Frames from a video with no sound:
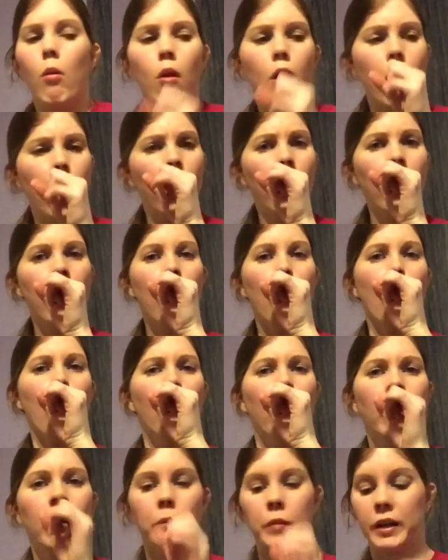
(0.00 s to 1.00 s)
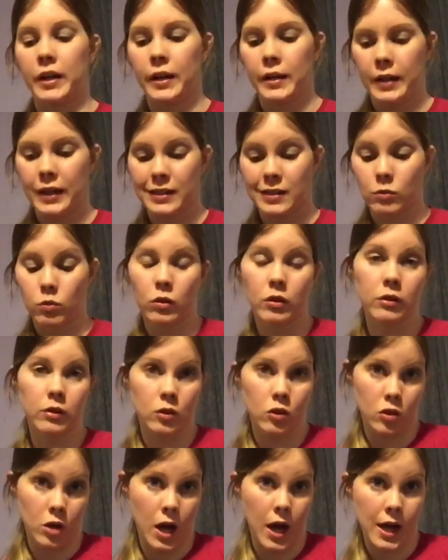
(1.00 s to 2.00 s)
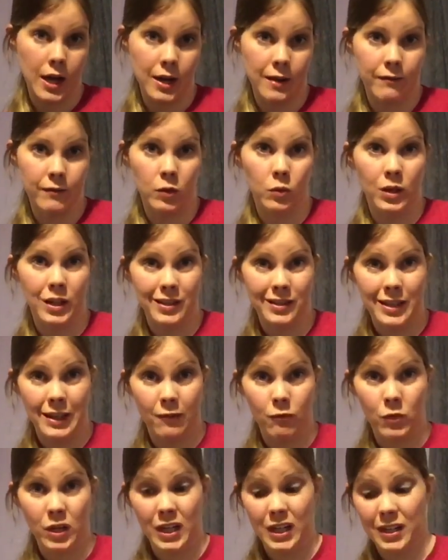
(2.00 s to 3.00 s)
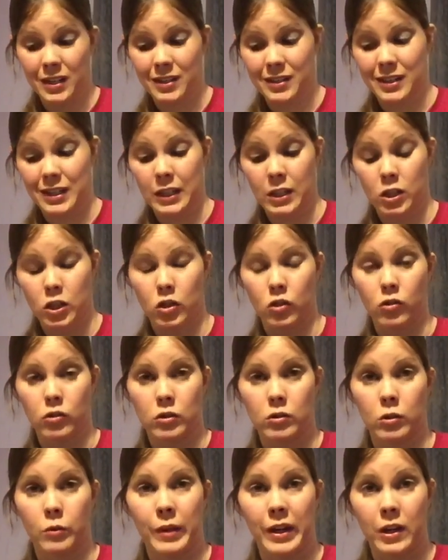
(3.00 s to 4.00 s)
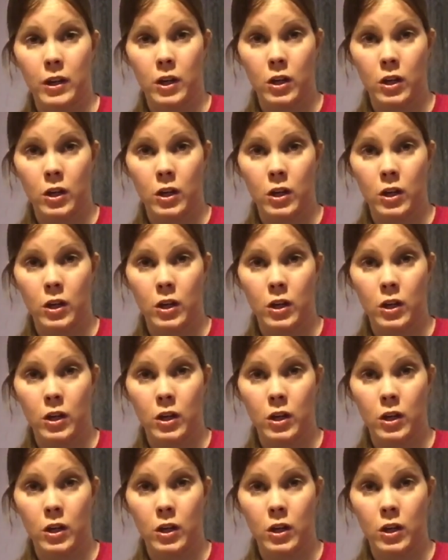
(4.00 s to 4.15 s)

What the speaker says: But it's worth a try if you want to save money, because these shoes are about